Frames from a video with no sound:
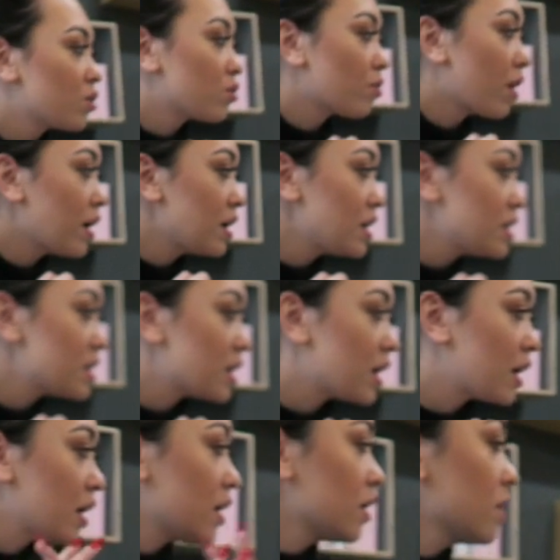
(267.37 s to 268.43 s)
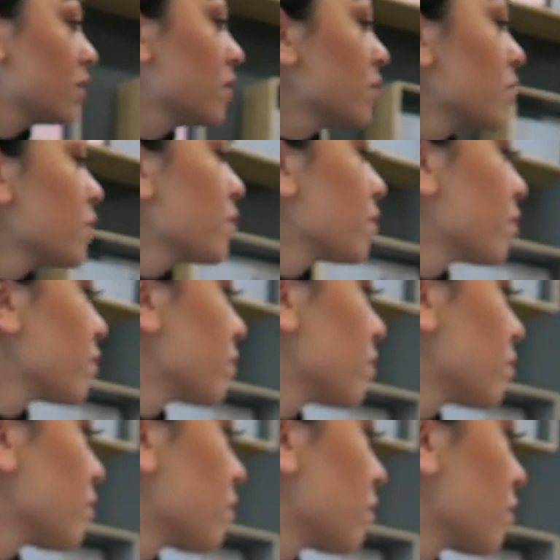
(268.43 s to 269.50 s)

Crazy. Yeah. I'm very